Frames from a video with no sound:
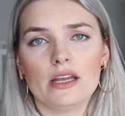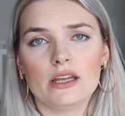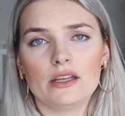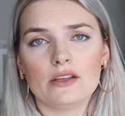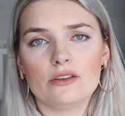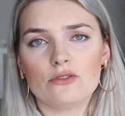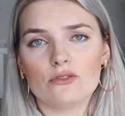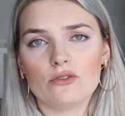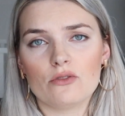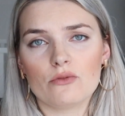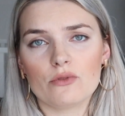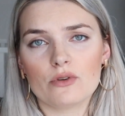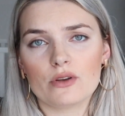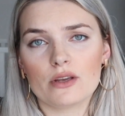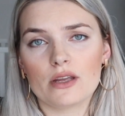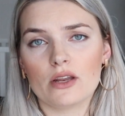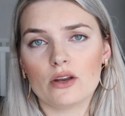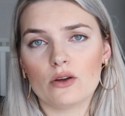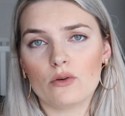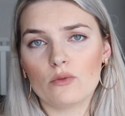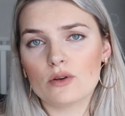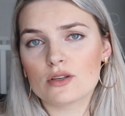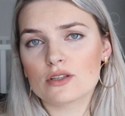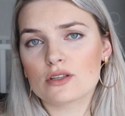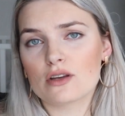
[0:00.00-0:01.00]
you know you can
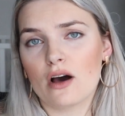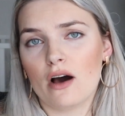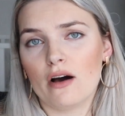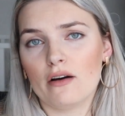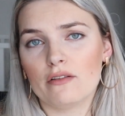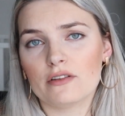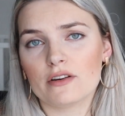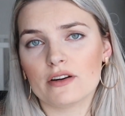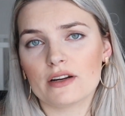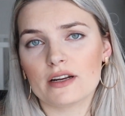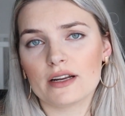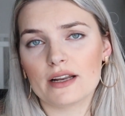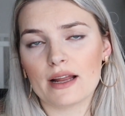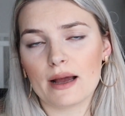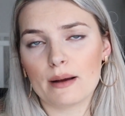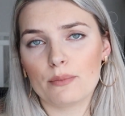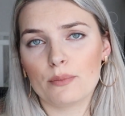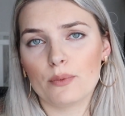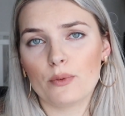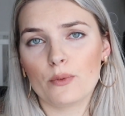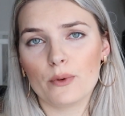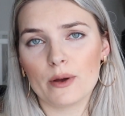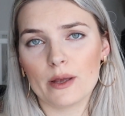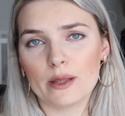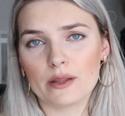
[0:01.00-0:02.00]
always cover it
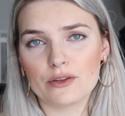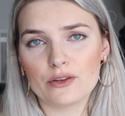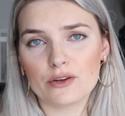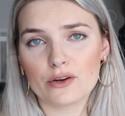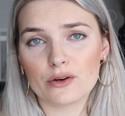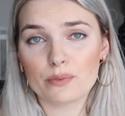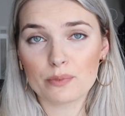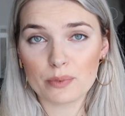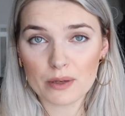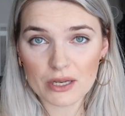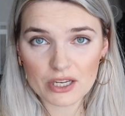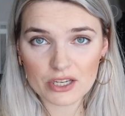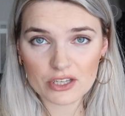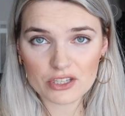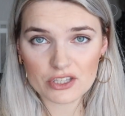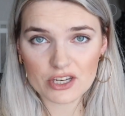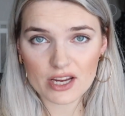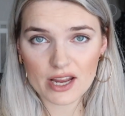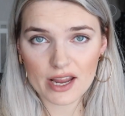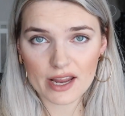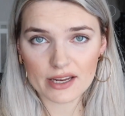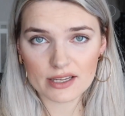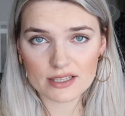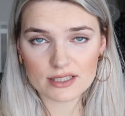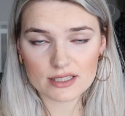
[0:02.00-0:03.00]
up with your
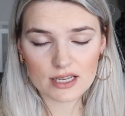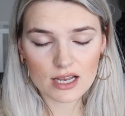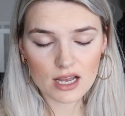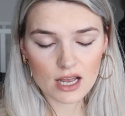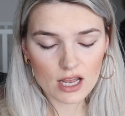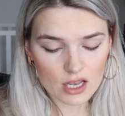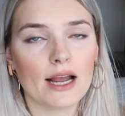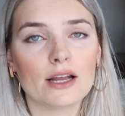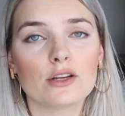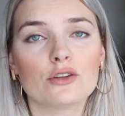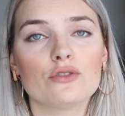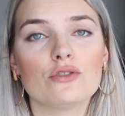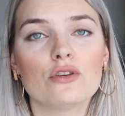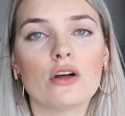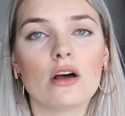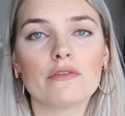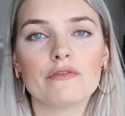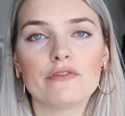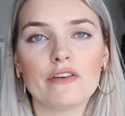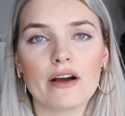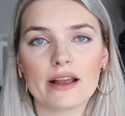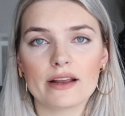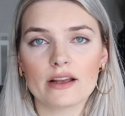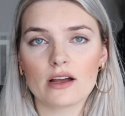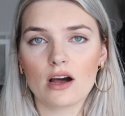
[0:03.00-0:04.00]
PJs. I do
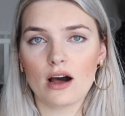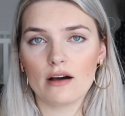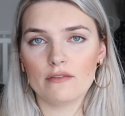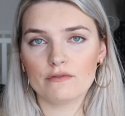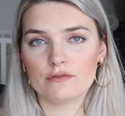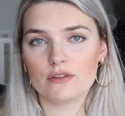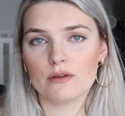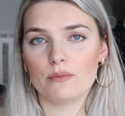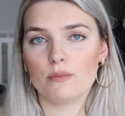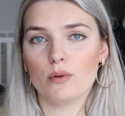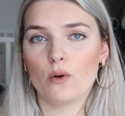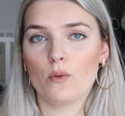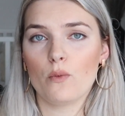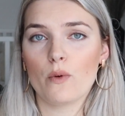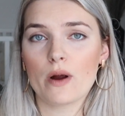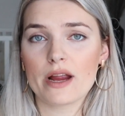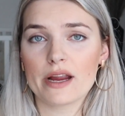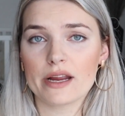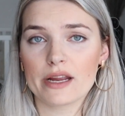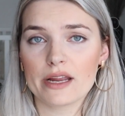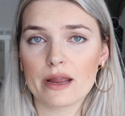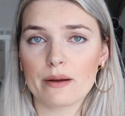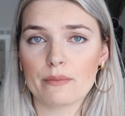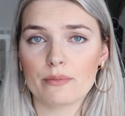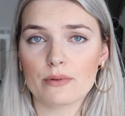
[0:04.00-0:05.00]
not find comfortable
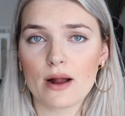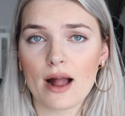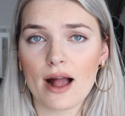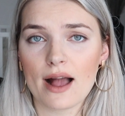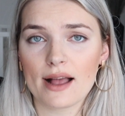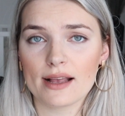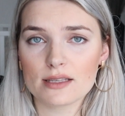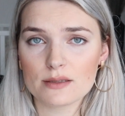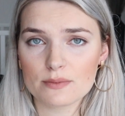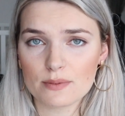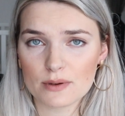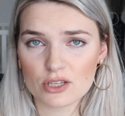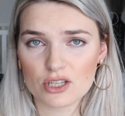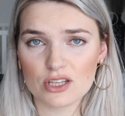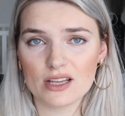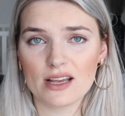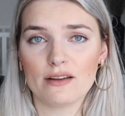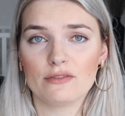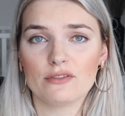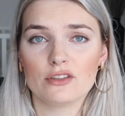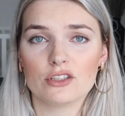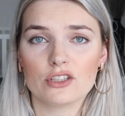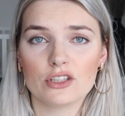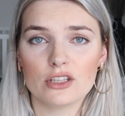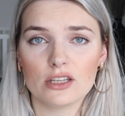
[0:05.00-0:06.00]
wearing a bra, especially
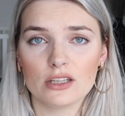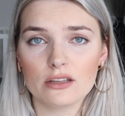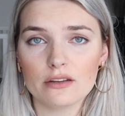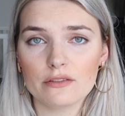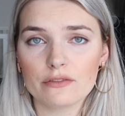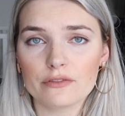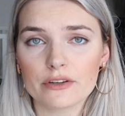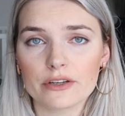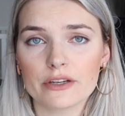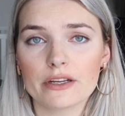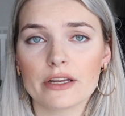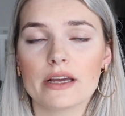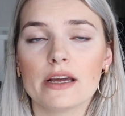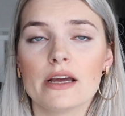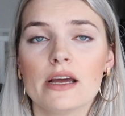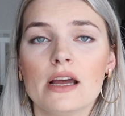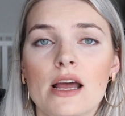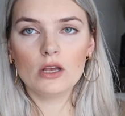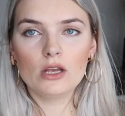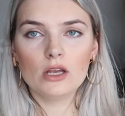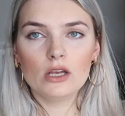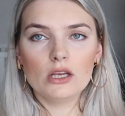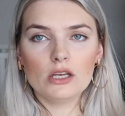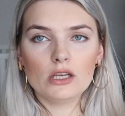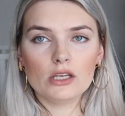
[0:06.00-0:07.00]
after delivery.
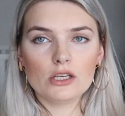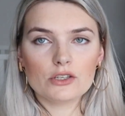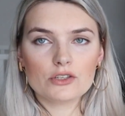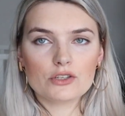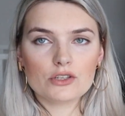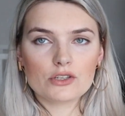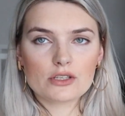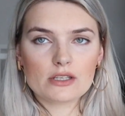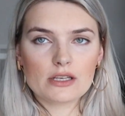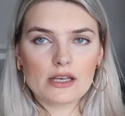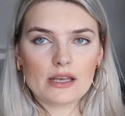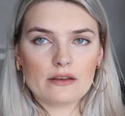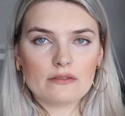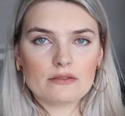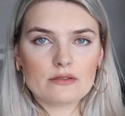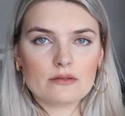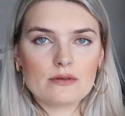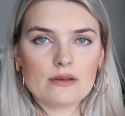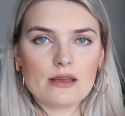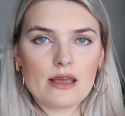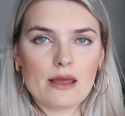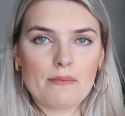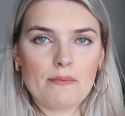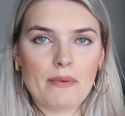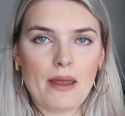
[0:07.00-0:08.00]
It just gives
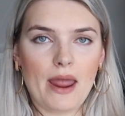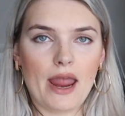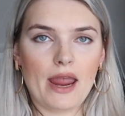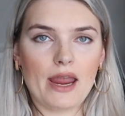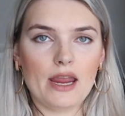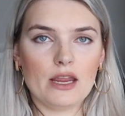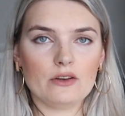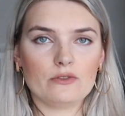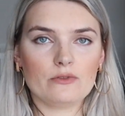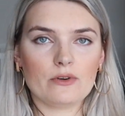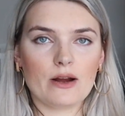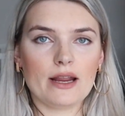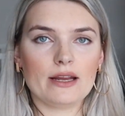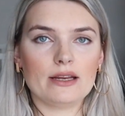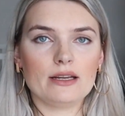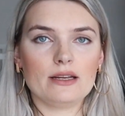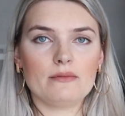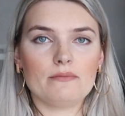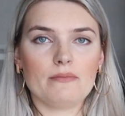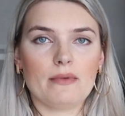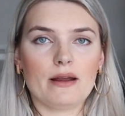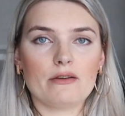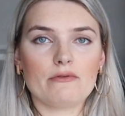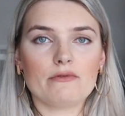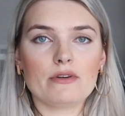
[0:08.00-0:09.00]
me a pain right
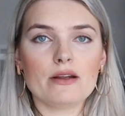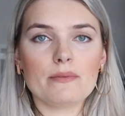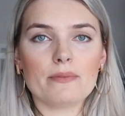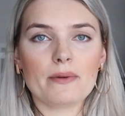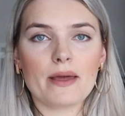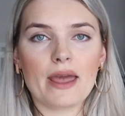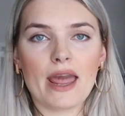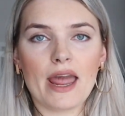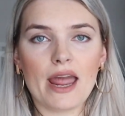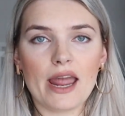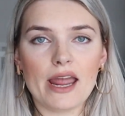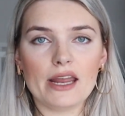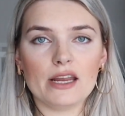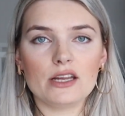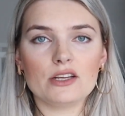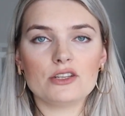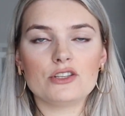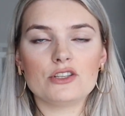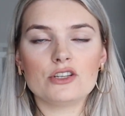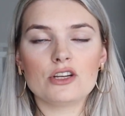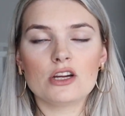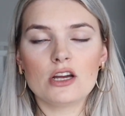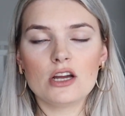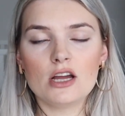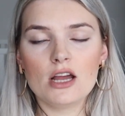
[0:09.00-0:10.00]
in my rib
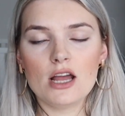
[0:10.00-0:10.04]
cage,